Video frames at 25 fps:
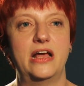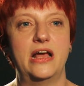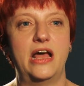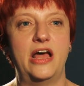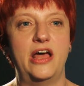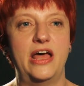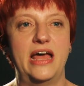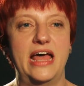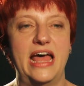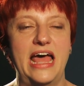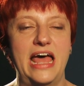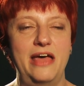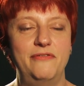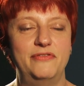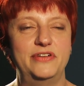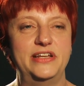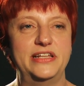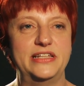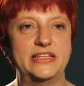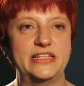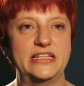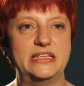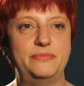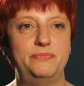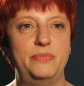
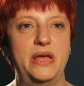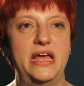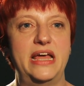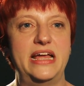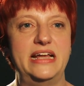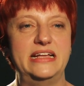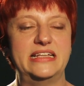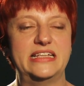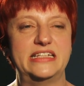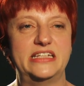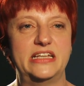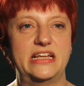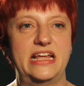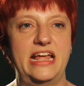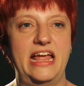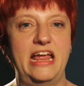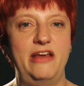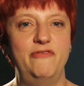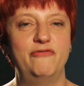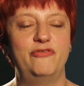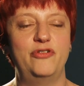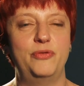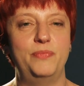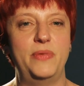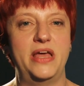evidence-based
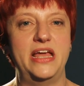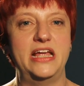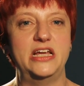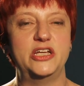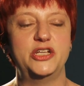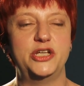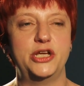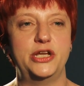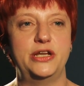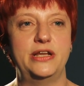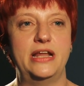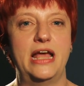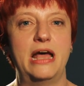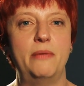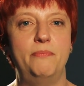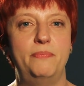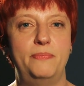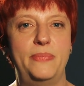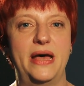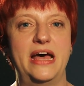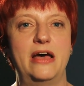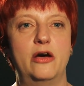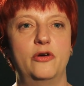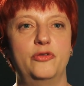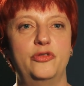information
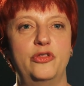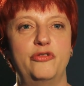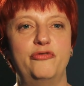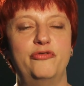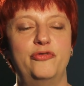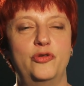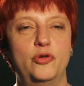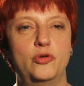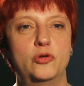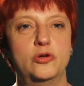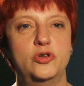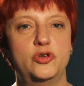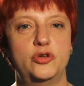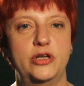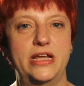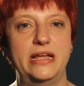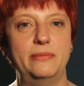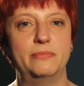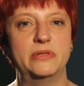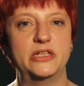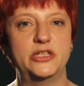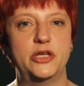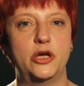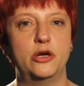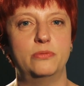about the 4
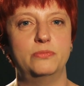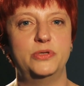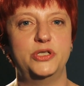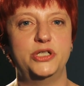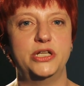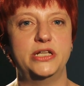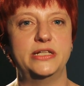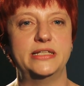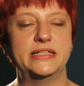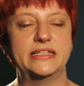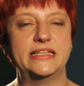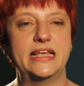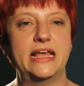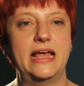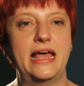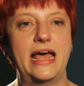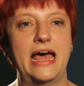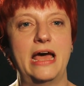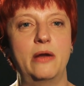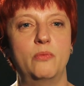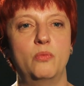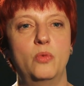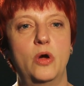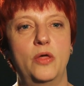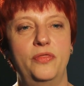treatment options
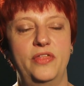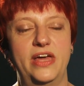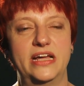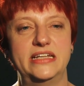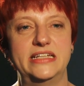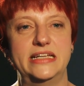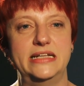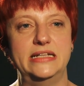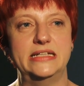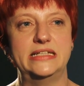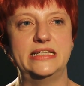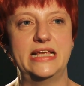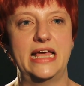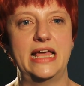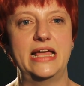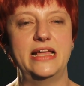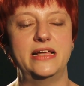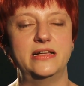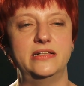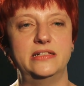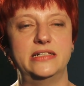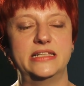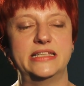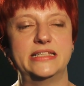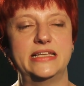and what that
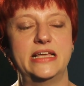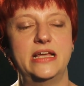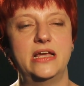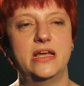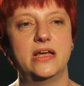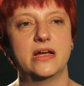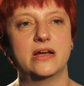entails.